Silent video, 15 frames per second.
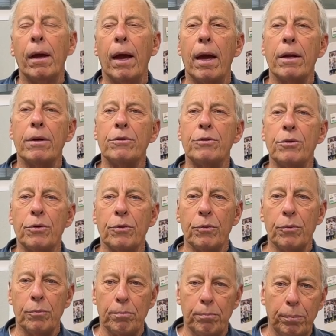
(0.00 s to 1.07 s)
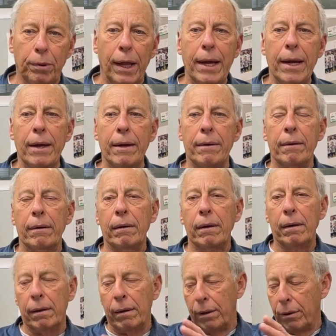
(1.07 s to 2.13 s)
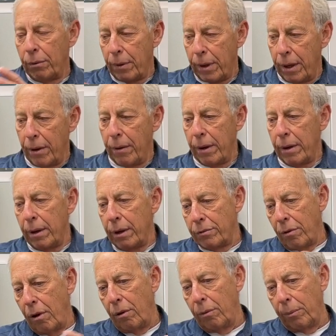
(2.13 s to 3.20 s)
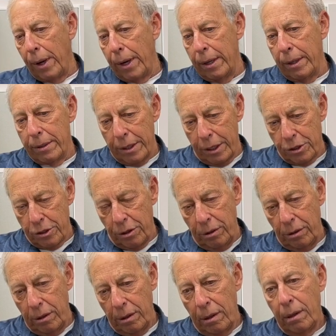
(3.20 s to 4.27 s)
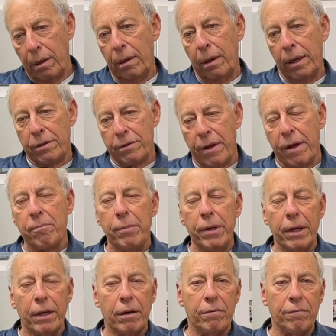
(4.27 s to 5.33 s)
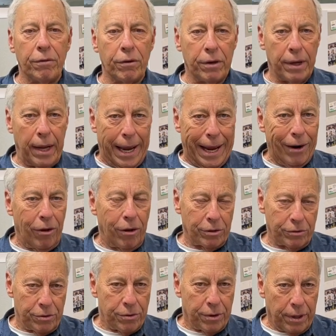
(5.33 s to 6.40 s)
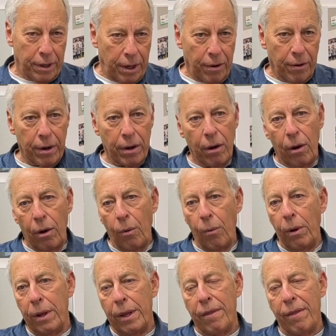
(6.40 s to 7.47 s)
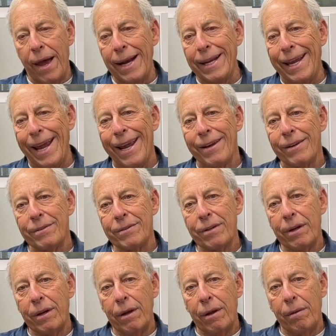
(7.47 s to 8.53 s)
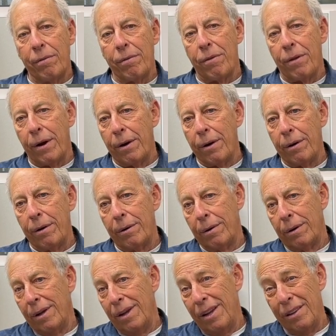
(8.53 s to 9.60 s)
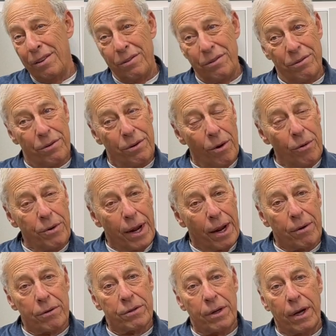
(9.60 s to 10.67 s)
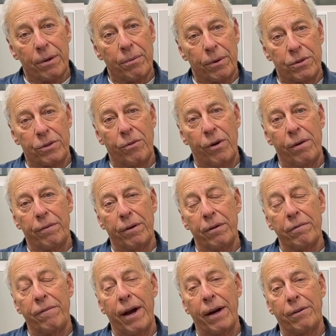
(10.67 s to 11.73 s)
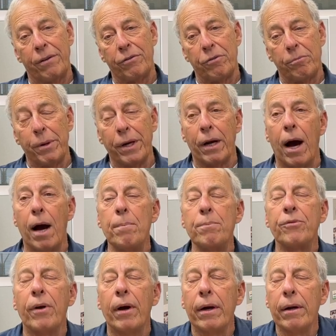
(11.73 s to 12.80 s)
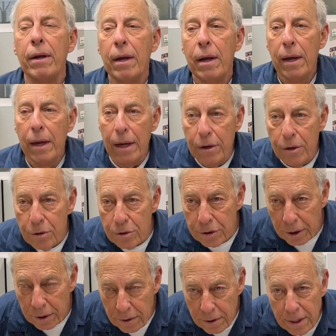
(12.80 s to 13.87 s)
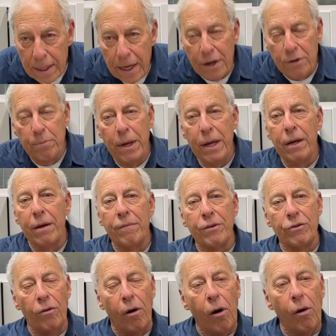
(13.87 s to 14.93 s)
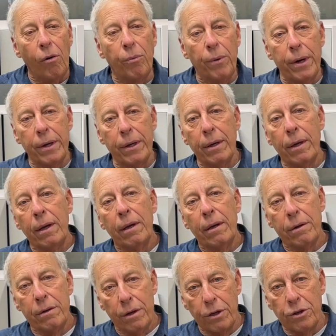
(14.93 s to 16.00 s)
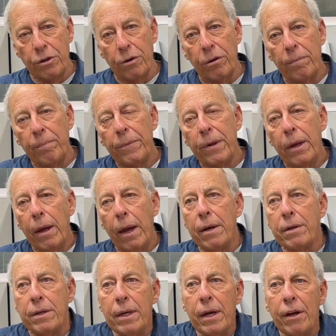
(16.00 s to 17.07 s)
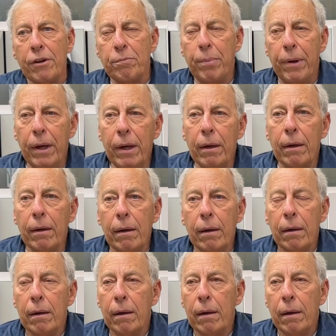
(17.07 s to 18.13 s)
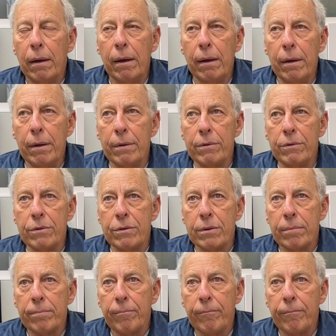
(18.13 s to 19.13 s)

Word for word: and you play it you hear it, it's already digital. It's then being converted to analog so you can hear it. Well, in that case, there is no downside whatsoever. In fact, there's a big upside in using the DSP if it's already digital. And DSP is